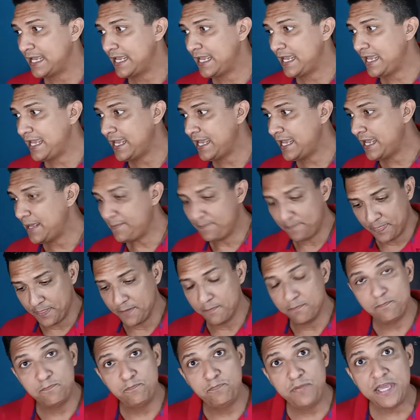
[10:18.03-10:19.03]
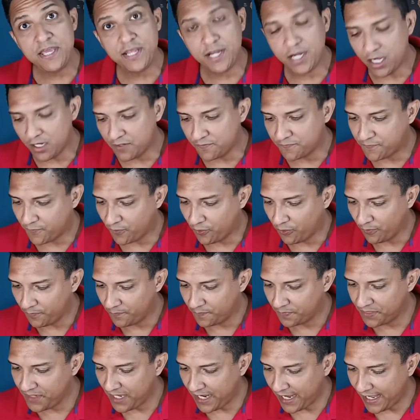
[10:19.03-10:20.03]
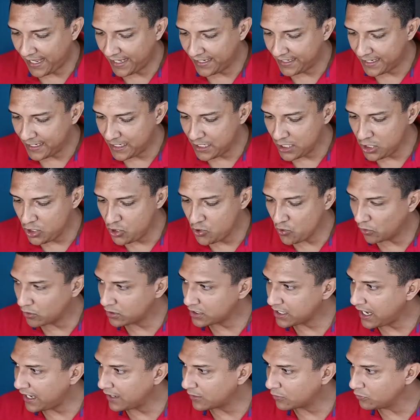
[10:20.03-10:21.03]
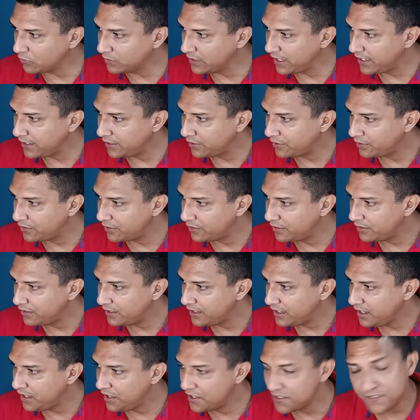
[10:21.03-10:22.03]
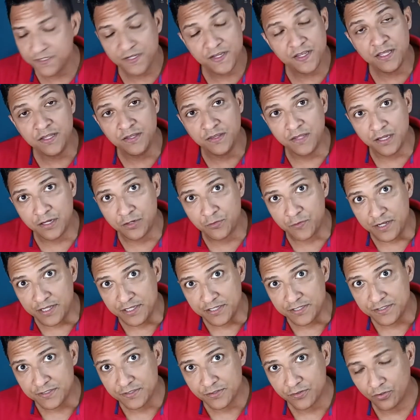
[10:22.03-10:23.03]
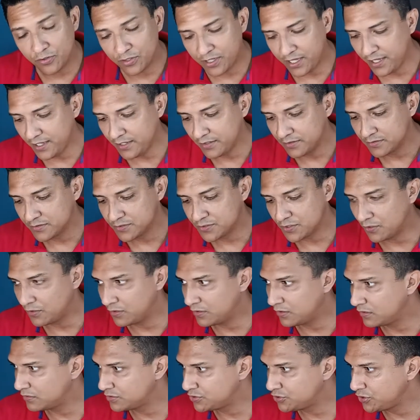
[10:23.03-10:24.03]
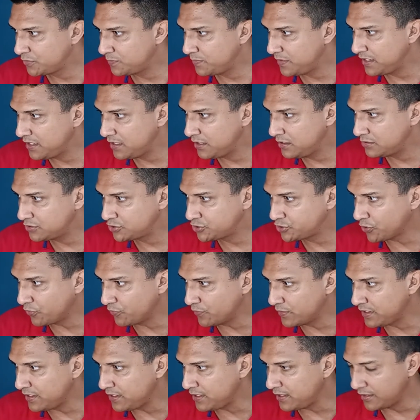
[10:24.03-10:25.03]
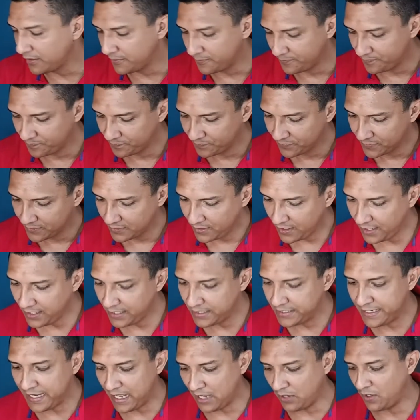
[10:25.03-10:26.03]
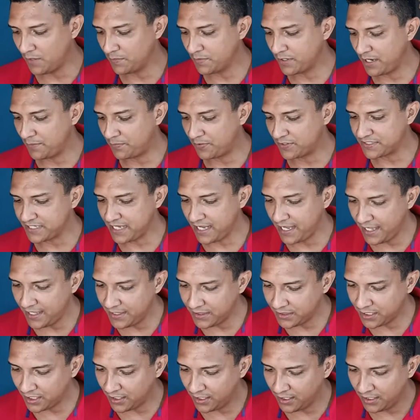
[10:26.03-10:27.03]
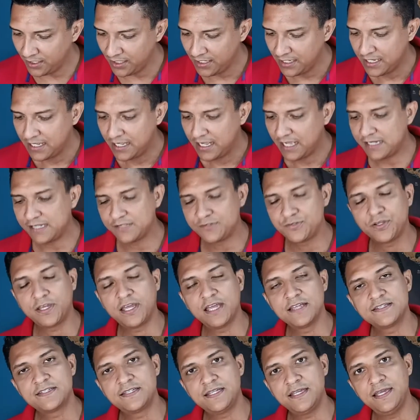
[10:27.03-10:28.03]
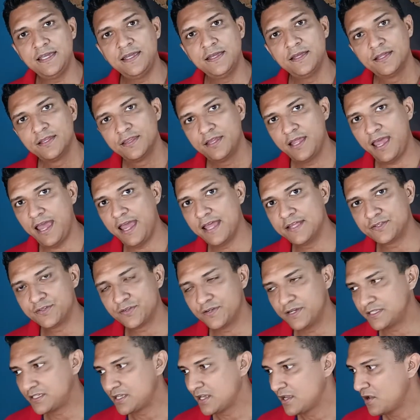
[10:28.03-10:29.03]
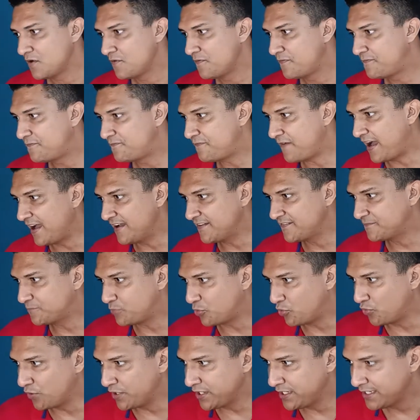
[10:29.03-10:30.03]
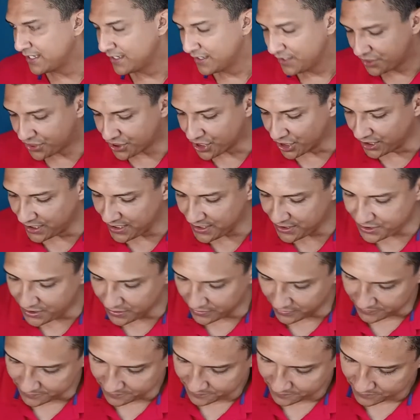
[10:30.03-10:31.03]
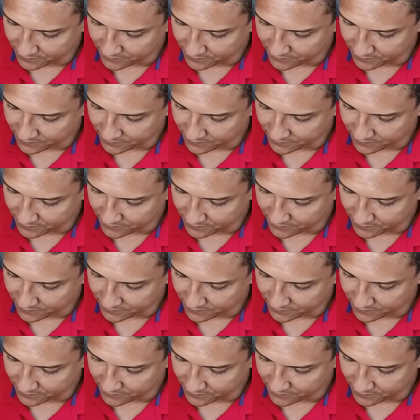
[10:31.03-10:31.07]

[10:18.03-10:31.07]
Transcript: uh, be careful that your calculator is in degrees, okay? So should be shown here. Okay, now I'm gonna press enter, and as you can see, the answer is 5.32,